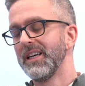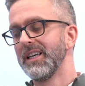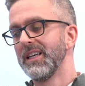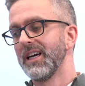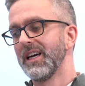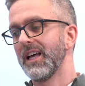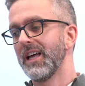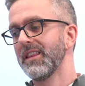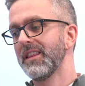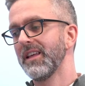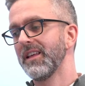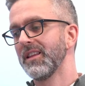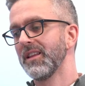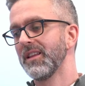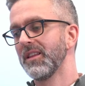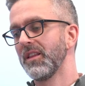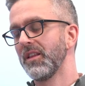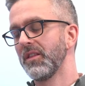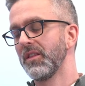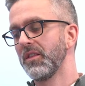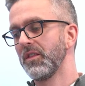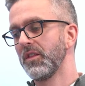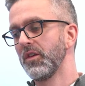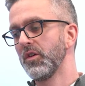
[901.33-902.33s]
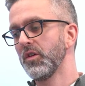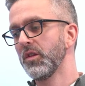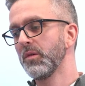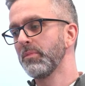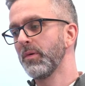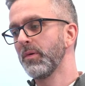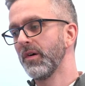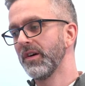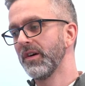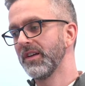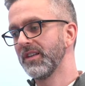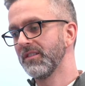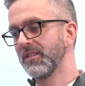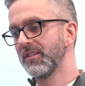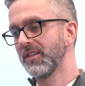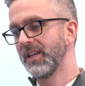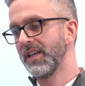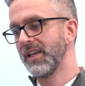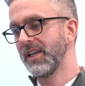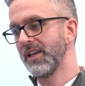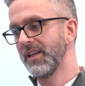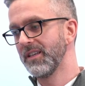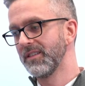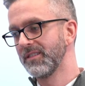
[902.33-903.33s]
I think the other point
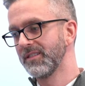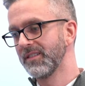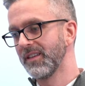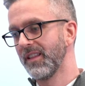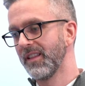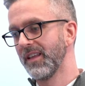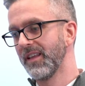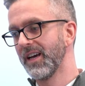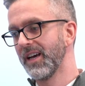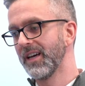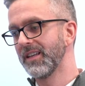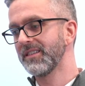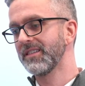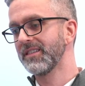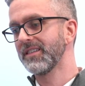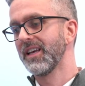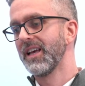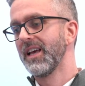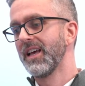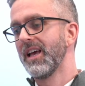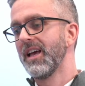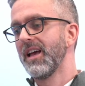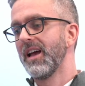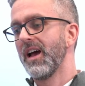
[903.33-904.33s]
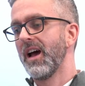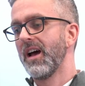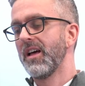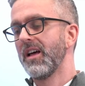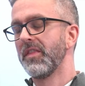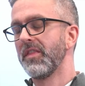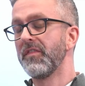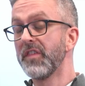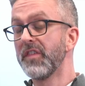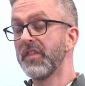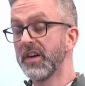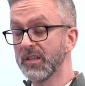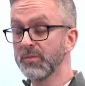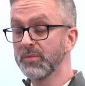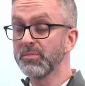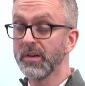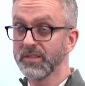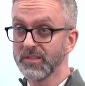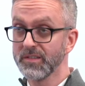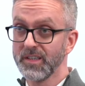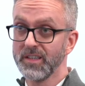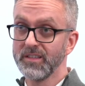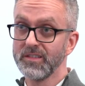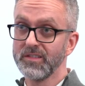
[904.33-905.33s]
is that the first
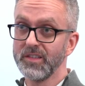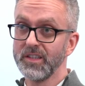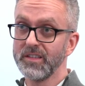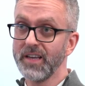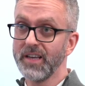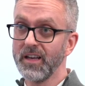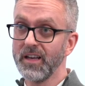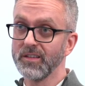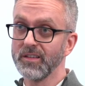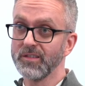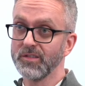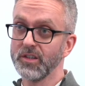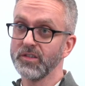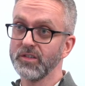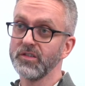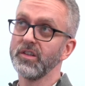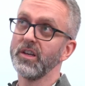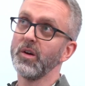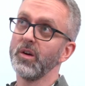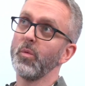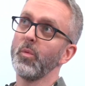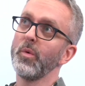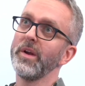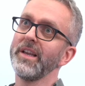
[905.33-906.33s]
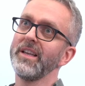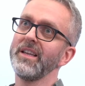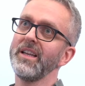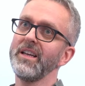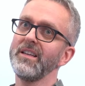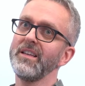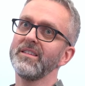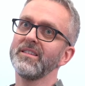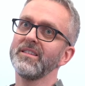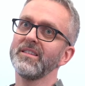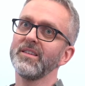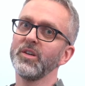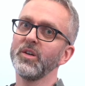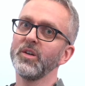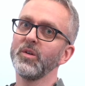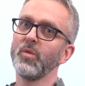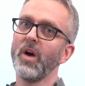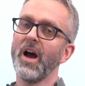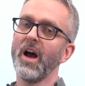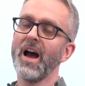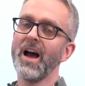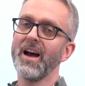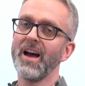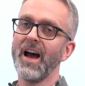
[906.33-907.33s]
presidency tells us that we need
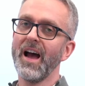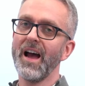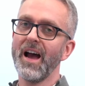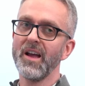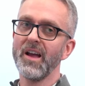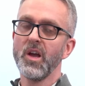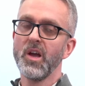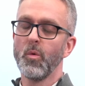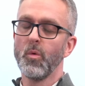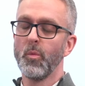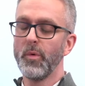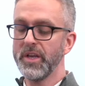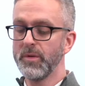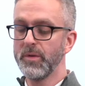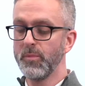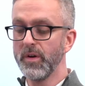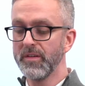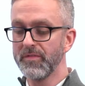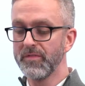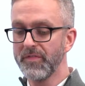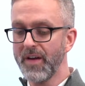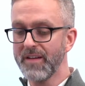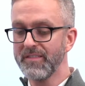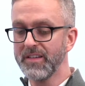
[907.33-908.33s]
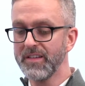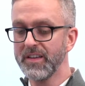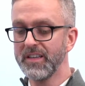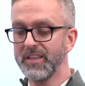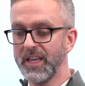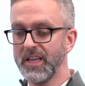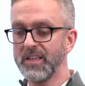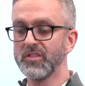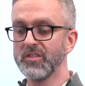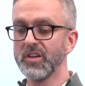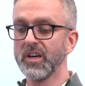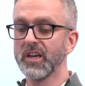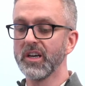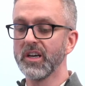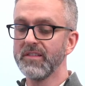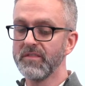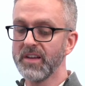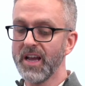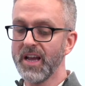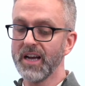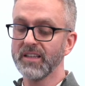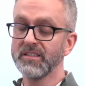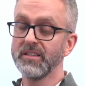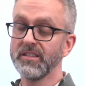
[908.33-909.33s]
to, we were very knee-jerk in
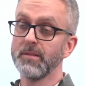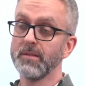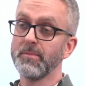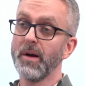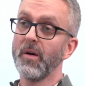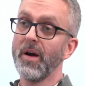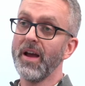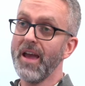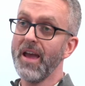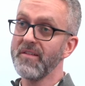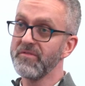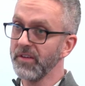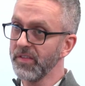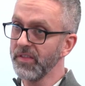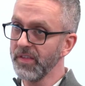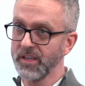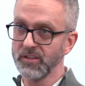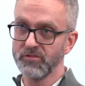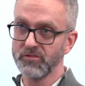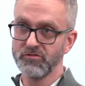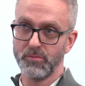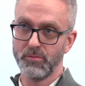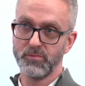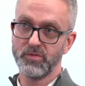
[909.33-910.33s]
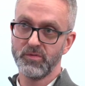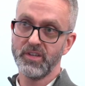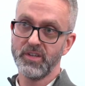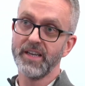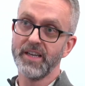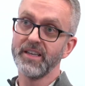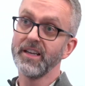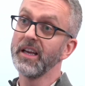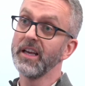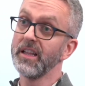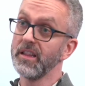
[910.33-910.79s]
reacting about everything Trump said in the